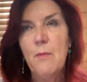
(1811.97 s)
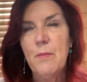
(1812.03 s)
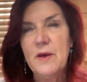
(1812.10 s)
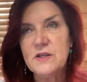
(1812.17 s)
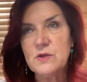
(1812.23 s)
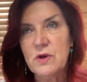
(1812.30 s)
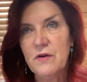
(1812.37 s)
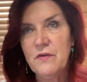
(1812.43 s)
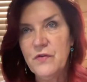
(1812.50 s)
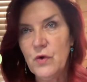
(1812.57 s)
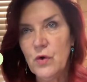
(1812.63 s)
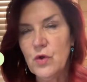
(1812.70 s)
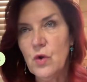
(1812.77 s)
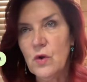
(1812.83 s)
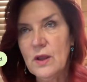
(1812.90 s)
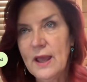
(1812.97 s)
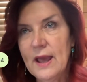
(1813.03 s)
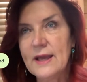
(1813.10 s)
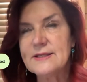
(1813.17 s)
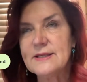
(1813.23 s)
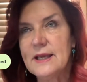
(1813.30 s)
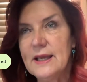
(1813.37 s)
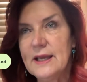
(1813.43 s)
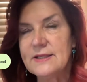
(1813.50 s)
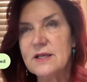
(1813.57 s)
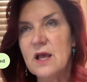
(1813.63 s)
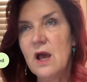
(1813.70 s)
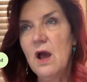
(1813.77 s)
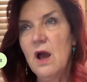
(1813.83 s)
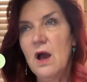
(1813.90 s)
but this is where I feel your cat is.
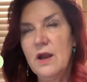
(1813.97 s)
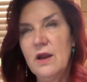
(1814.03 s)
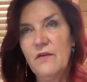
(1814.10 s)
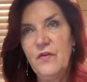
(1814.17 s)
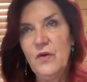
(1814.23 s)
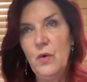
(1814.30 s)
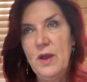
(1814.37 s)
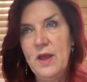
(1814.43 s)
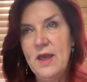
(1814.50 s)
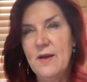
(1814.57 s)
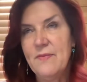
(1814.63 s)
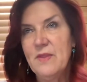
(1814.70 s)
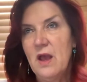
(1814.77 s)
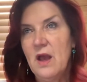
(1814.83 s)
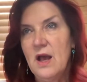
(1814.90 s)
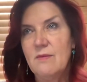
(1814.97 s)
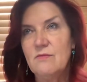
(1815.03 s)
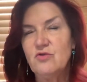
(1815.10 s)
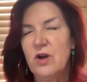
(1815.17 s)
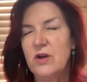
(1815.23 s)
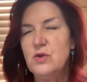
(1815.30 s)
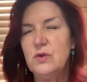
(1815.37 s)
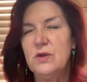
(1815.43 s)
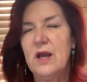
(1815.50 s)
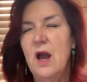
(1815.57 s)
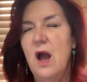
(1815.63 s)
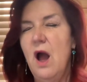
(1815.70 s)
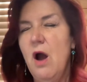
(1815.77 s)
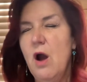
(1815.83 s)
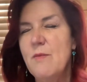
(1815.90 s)
And I feel here, I'm trying to get
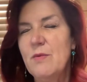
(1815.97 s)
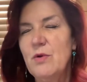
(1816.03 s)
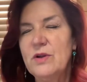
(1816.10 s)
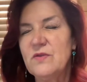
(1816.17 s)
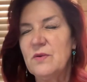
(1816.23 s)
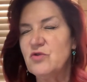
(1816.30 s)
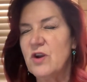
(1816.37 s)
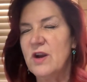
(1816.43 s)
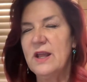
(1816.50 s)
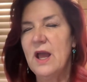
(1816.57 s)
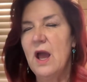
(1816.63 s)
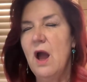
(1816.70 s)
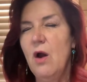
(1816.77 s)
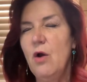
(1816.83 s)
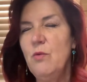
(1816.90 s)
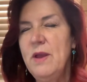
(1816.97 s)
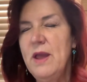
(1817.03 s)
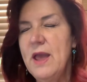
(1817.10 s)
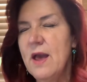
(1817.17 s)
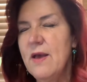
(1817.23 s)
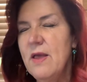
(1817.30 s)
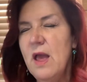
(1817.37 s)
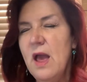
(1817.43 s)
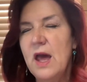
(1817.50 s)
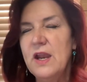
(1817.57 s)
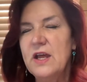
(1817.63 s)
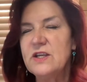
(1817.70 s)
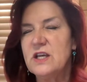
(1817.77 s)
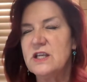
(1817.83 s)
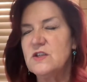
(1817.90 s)
home. I'm trying to get home here. And
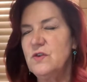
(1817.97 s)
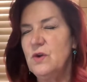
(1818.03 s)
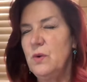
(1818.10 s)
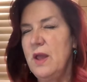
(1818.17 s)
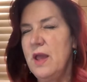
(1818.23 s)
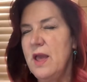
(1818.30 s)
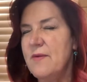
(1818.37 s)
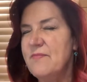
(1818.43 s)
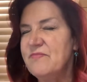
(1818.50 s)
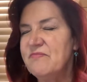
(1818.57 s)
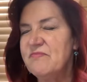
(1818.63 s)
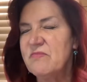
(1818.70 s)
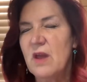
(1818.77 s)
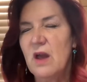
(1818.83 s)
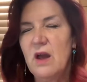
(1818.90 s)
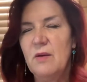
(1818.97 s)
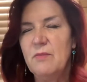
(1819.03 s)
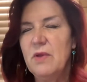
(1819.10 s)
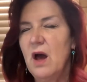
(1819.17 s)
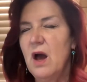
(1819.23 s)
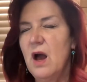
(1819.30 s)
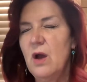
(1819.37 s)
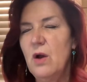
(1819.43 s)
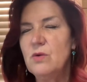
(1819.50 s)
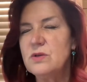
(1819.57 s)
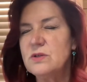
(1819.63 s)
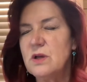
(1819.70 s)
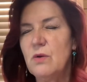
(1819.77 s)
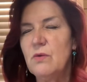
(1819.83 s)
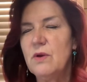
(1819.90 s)
I just feel here, I
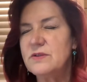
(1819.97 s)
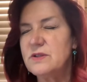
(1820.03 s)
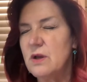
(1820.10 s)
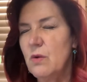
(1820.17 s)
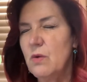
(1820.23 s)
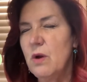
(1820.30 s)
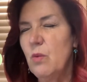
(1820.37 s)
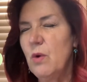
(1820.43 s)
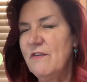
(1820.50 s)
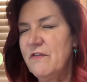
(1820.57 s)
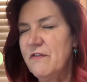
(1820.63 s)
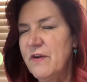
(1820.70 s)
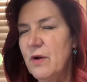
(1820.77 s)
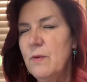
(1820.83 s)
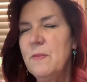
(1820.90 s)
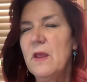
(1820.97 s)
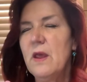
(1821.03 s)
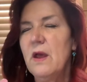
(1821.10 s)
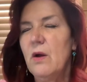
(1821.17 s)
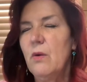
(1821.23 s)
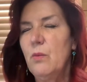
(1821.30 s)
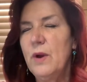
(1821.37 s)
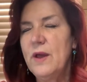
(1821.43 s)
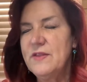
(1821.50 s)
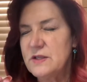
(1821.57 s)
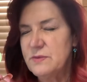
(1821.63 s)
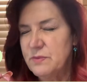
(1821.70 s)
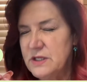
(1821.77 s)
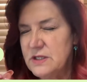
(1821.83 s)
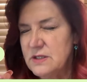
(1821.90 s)
also, so what I feel where
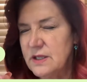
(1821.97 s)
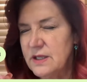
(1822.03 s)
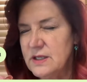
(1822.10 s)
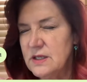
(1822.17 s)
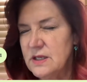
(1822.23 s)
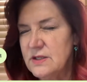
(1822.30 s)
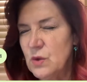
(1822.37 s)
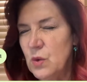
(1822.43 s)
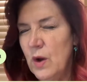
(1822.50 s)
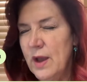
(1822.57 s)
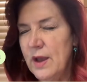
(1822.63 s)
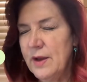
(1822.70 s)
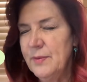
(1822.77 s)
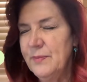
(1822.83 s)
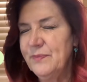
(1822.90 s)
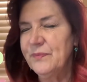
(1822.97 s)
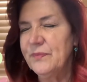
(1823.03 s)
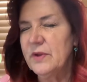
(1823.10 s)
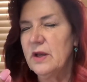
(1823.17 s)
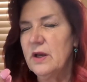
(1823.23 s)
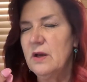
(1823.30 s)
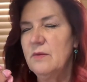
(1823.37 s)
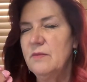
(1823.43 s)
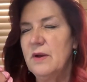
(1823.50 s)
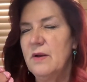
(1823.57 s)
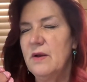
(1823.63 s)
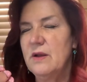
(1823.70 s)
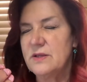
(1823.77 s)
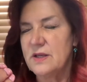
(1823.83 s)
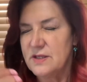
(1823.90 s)
there's quite
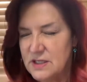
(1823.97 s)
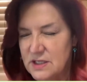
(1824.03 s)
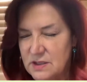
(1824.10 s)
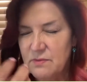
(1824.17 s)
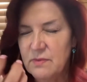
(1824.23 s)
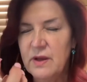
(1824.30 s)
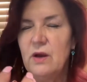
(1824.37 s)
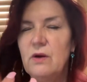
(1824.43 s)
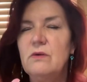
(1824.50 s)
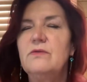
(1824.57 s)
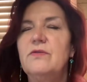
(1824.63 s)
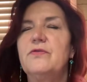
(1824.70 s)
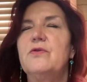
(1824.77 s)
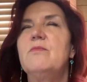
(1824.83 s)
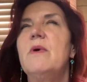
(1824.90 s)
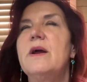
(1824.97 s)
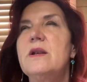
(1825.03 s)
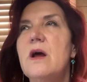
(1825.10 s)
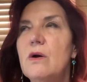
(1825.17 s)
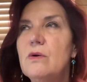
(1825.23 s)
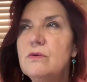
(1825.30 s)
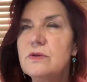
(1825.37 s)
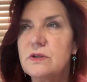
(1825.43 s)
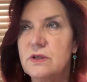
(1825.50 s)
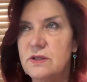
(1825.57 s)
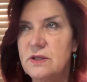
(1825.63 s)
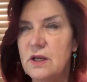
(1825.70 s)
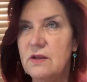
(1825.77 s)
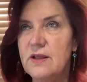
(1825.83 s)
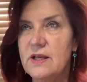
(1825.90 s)
as I smell through my nose to
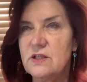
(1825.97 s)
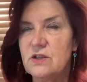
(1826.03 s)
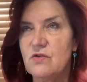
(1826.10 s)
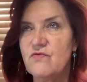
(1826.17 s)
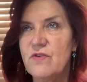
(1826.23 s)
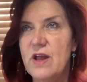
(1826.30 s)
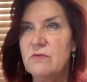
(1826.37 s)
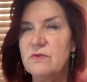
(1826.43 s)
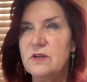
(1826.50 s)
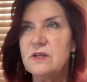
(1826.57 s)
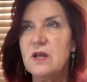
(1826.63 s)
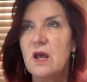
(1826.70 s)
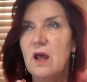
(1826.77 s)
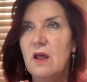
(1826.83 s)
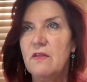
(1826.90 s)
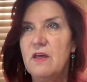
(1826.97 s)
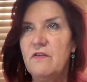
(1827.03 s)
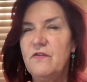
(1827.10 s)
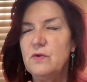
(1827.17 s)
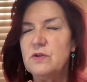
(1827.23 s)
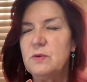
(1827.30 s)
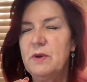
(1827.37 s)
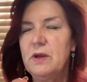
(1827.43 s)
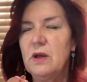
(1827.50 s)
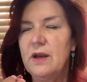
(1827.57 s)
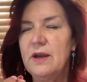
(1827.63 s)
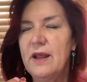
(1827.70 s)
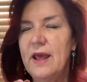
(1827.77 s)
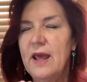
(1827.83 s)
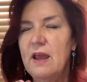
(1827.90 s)
see their surroundings, there feels to be
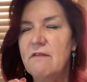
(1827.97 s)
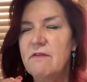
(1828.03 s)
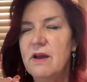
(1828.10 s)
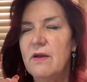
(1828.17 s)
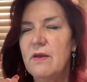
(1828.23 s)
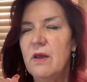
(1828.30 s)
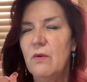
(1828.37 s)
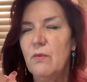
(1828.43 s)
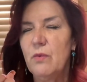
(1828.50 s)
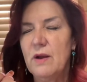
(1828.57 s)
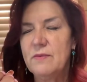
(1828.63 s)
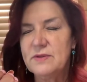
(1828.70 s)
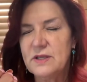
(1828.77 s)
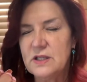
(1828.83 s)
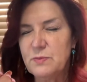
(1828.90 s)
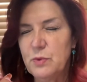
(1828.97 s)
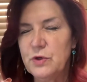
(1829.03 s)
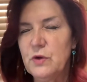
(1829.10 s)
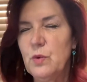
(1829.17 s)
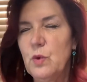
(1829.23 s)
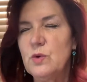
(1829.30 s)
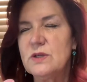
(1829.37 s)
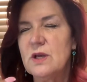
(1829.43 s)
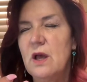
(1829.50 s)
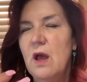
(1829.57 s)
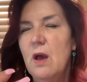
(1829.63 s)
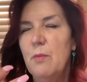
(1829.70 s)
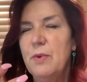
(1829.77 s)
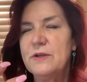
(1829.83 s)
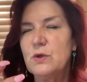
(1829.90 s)
an area where I'm seeing this body of water,
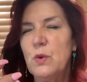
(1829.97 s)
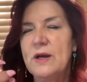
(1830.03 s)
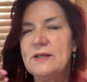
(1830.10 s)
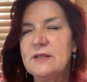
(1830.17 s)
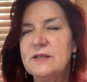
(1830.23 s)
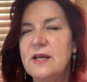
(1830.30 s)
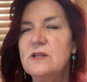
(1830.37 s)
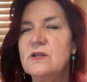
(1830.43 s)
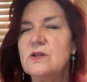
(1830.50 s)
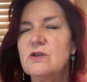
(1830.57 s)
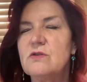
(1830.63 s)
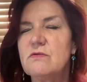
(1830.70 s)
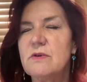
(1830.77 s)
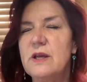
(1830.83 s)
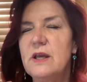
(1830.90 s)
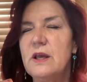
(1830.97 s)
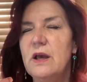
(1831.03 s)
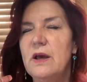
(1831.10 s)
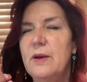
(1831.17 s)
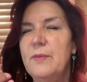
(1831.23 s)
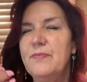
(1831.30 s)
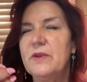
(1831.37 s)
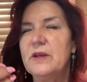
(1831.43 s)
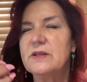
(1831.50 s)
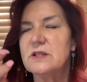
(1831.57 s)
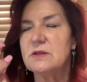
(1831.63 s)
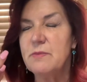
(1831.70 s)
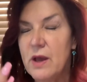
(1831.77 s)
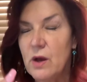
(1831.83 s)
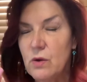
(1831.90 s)
but it's quite sensory
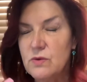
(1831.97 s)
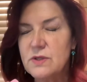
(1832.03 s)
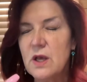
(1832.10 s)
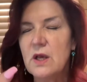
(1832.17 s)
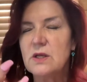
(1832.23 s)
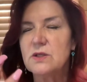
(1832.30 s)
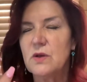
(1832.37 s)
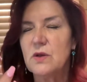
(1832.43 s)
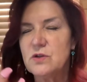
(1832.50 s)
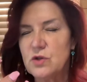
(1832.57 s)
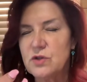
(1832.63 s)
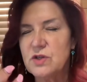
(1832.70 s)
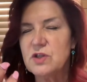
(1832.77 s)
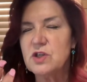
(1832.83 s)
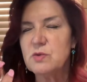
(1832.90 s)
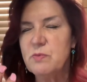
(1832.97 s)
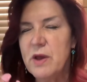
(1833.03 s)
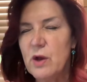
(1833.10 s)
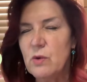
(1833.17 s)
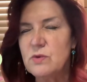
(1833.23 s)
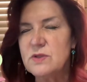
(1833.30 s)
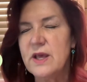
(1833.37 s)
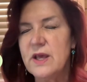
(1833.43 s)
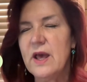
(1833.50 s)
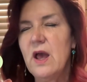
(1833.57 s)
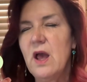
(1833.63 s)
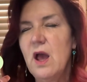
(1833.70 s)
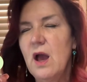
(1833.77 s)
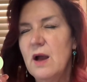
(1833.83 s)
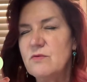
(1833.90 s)
smells. So there's lots of smells there.
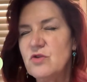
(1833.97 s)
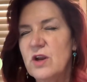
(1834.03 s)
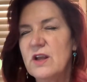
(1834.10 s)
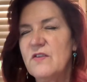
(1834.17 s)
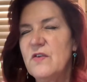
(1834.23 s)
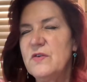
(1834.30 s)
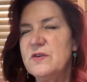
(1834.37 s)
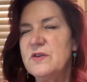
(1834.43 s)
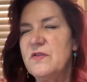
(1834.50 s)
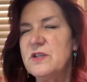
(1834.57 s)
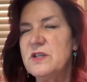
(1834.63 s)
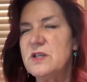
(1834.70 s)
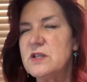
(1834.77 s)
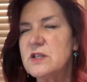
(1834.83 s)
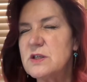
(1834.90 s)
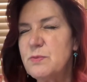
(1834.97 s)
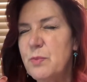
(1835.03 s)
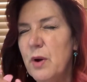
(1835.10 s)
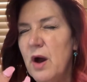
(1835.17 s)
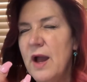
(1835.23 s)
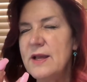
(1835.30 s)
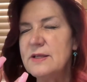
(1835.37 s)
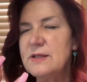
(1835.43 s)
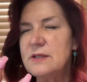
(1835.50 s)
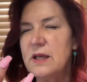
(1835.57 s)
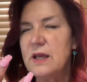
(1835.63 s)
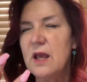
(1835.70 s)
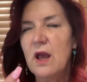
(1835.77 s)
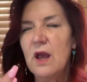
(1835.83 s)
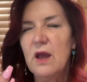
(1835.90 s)
I'm trying to get if it's
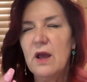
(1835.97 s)
spicy.